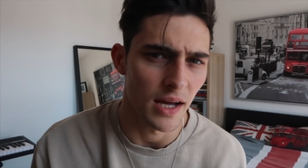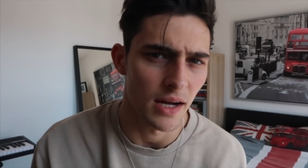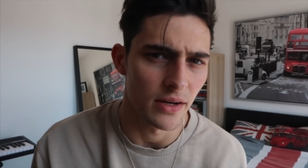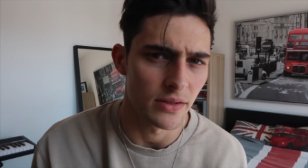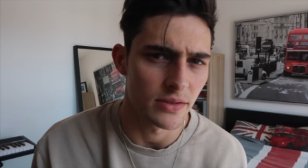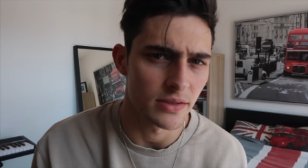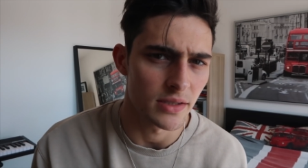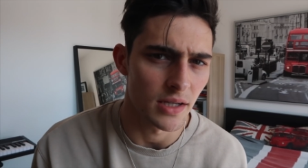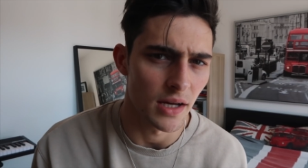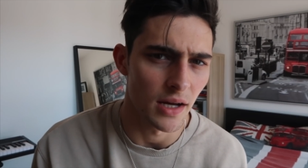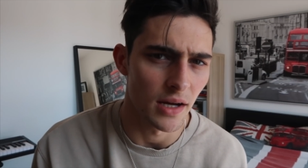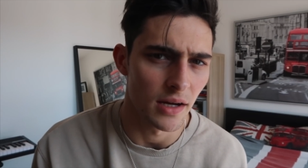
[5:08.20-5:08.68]

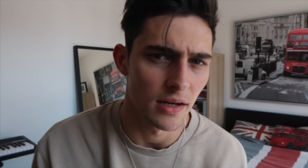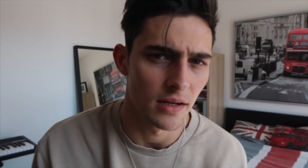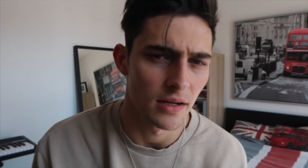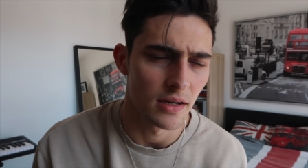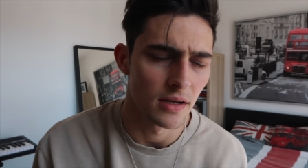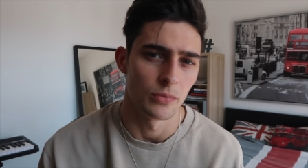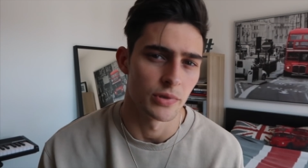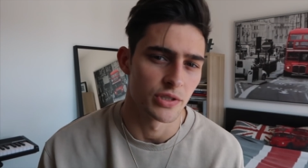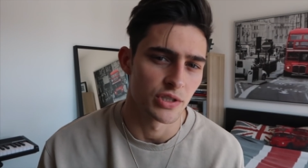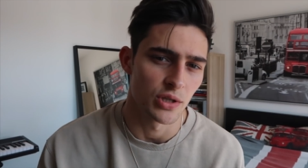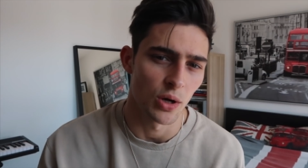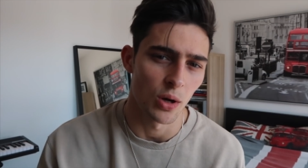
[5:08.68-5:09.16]
outside,
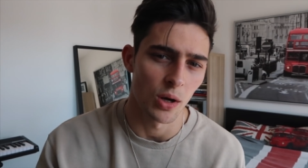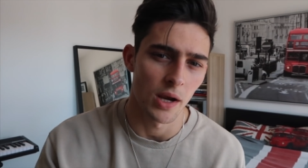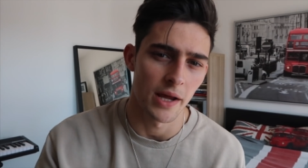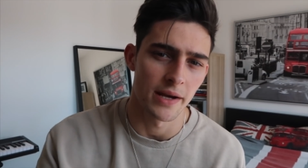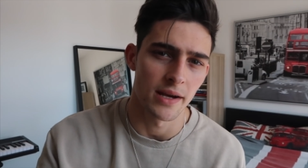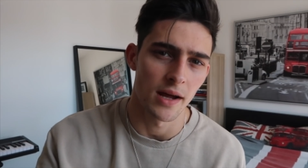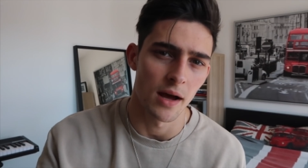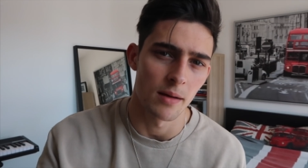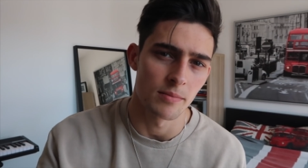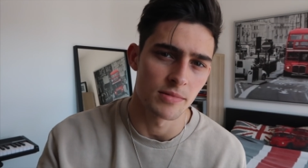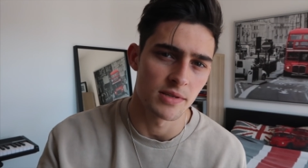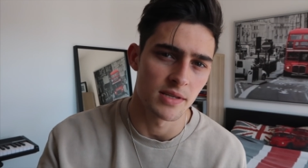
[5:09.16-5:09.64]
which all led
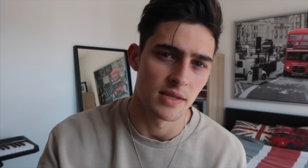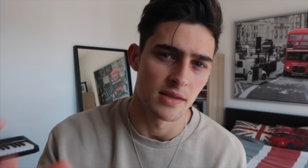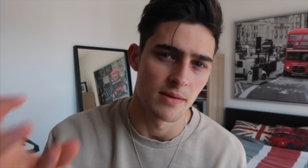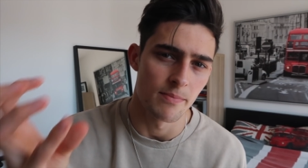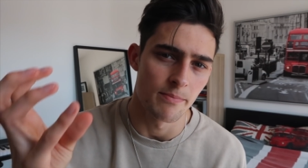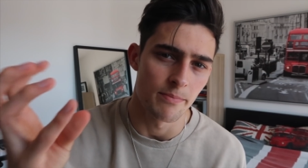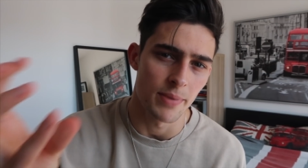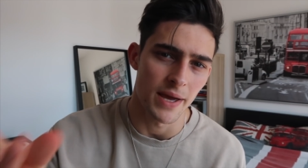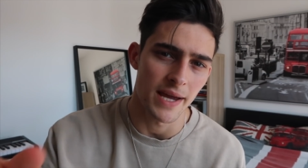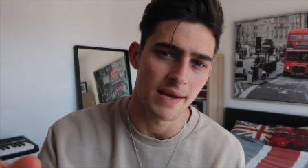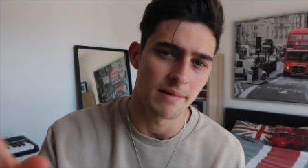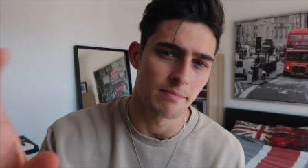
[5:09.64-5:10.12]
up to the
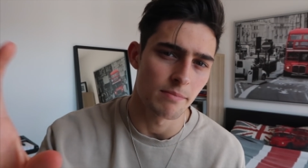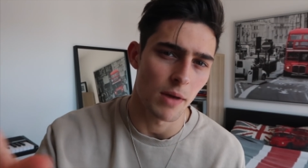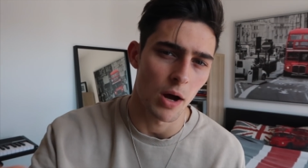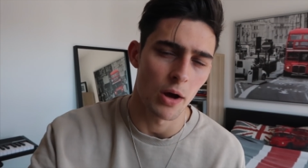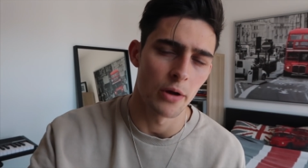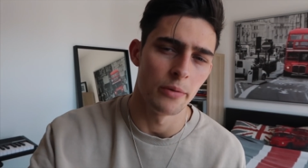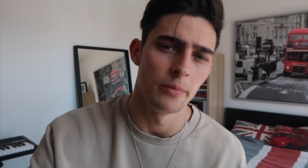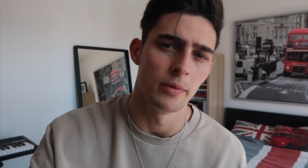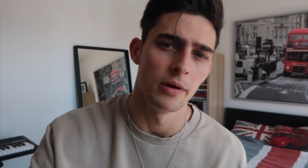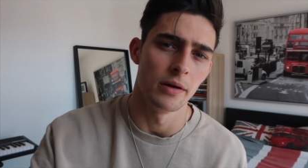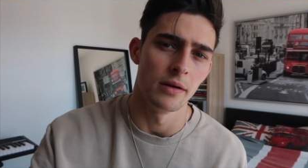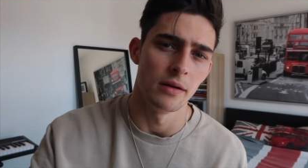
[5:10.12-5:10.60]
big
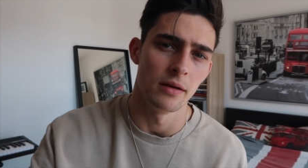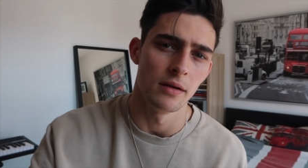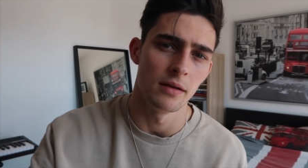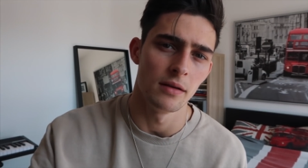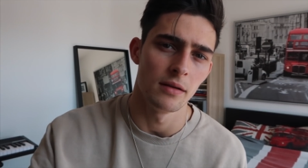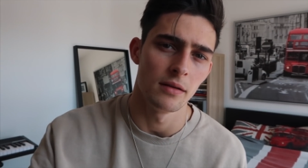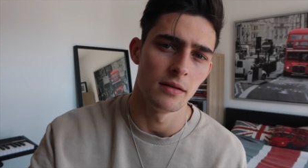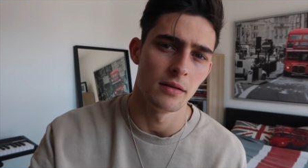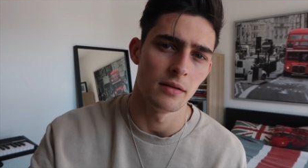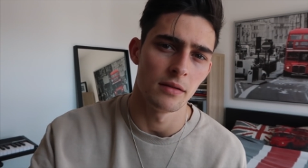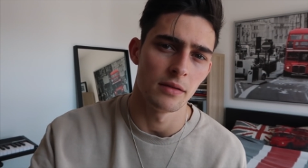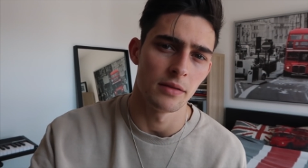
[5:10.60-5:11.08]
moment
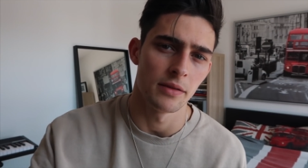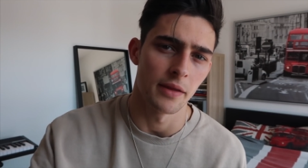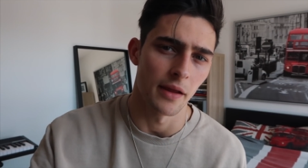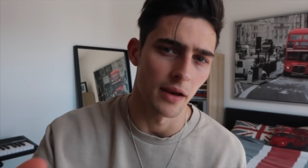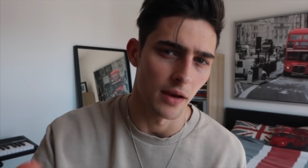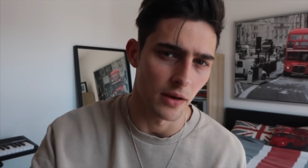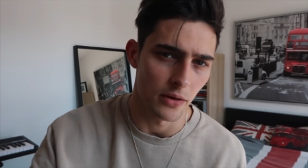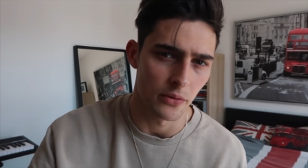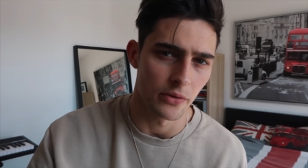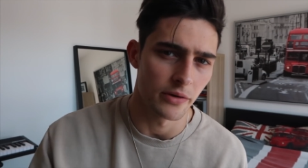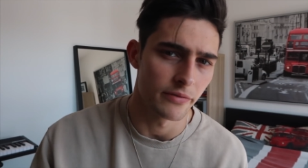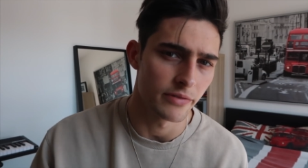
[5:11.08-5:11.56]
the
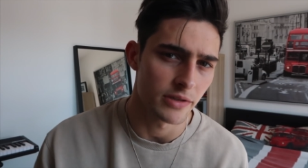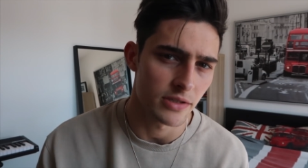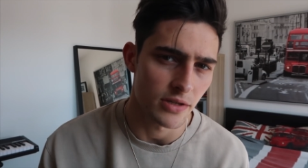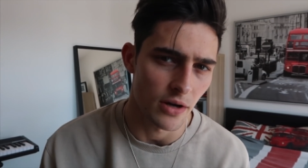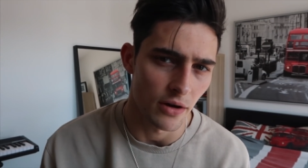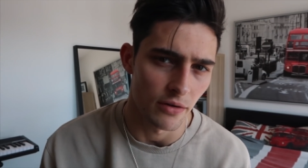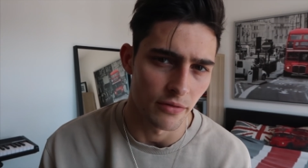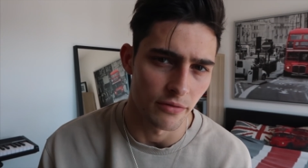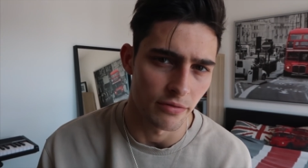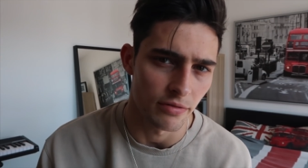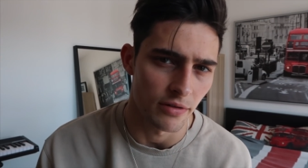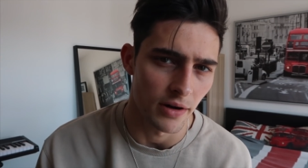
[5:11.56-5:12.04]
Louis
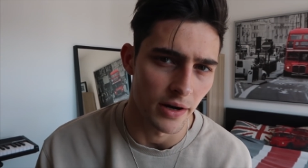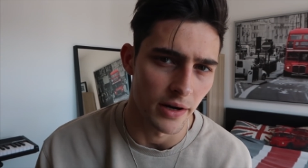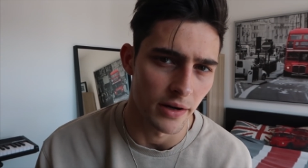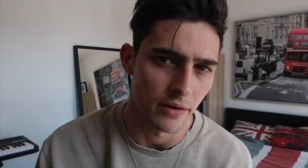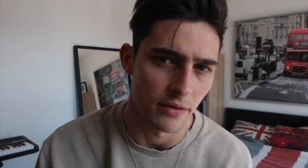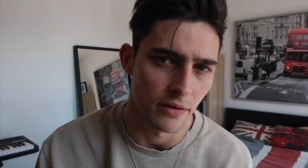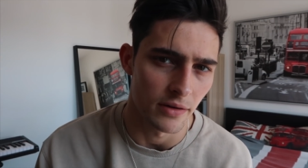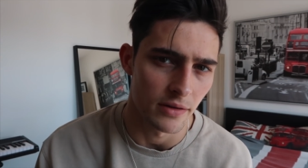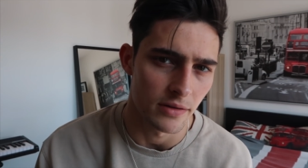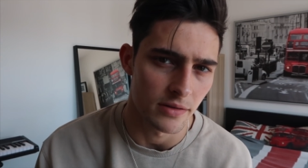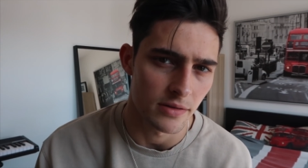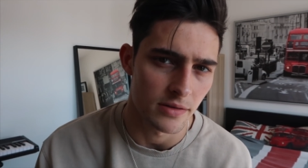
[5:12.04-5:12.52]
Vuitton
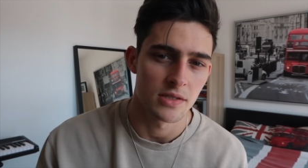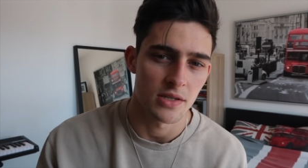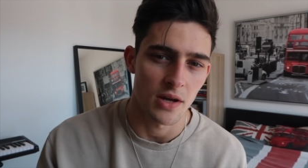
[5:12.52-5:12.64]
fragrance.